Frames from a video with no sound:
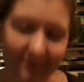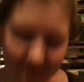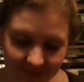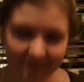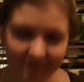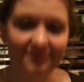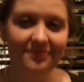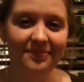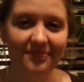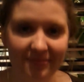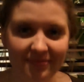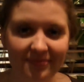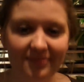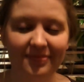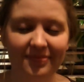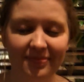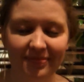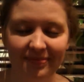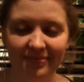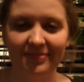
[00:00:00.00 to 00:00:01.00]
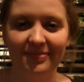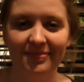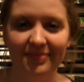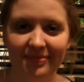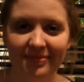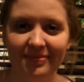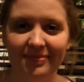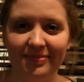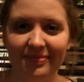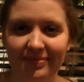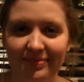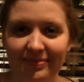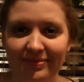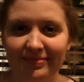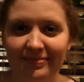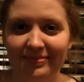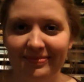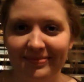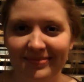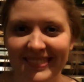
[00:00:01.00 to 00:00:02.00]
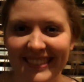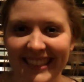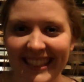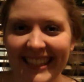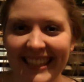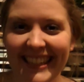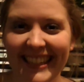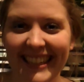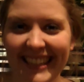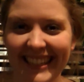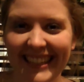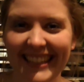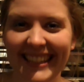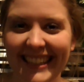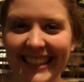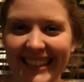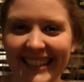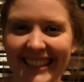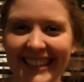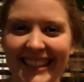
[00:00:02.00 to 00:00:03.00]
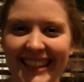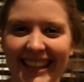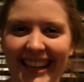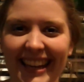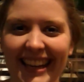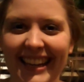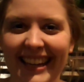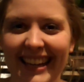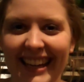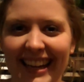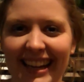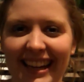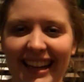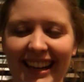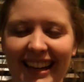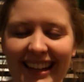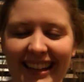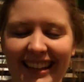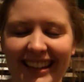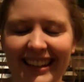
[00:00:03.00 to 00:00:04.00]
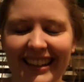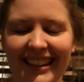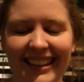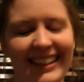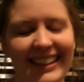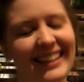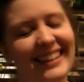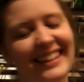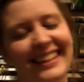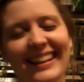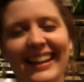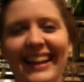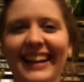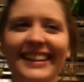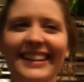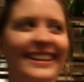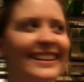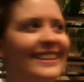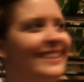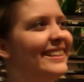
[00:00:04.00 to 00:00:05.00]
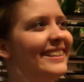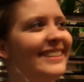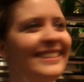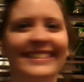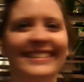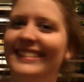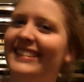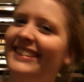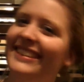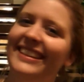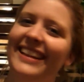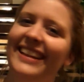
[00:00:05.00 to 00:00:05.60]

Also, oh, you're trying to tell me that you want to go to bed. You're tired of being uh, my uh-huh. friend.